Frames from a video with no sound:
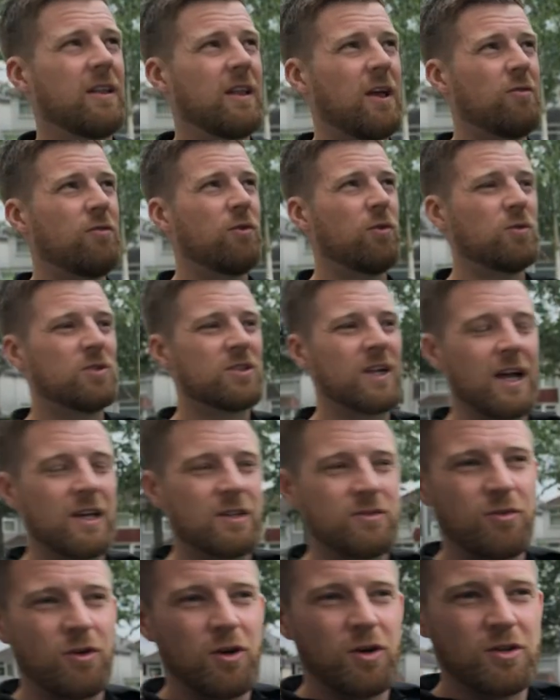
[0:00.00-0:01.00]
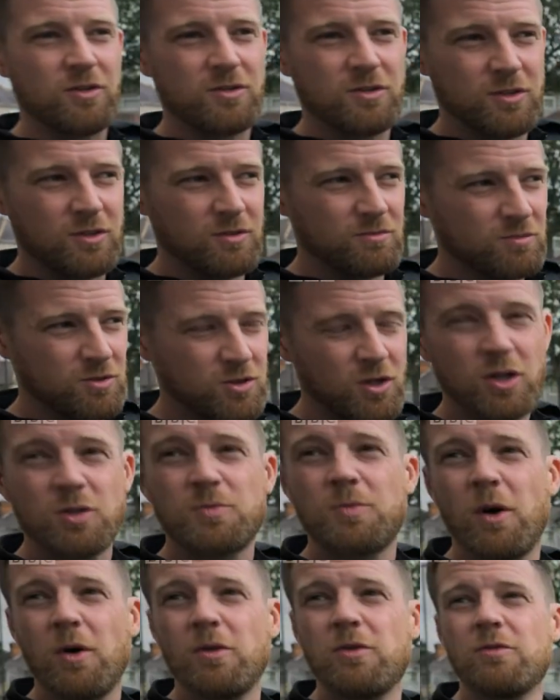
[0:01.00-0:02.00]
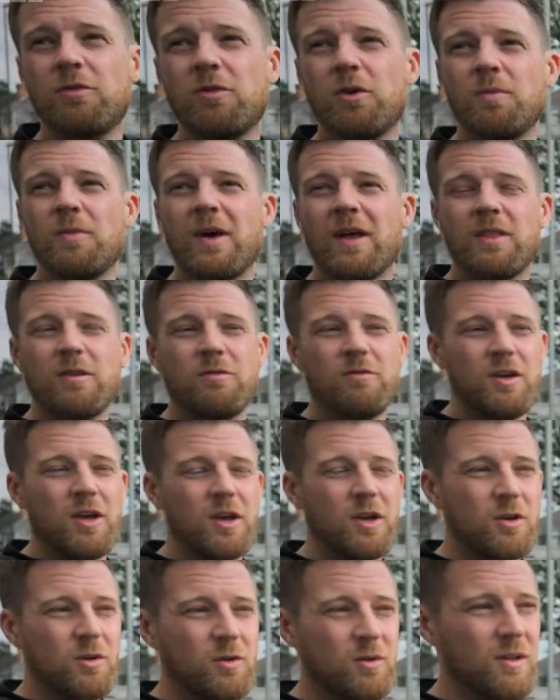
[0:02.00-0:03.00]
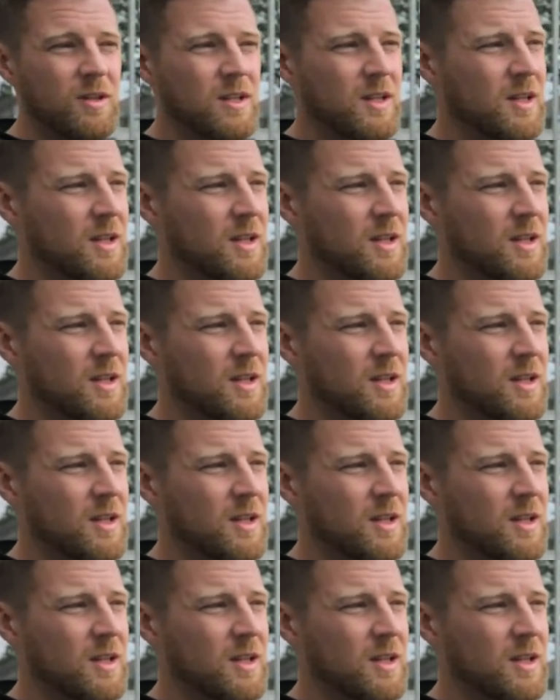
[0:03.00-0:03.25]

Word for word: Therefore, we're satisfied to search both of them and the vehicle.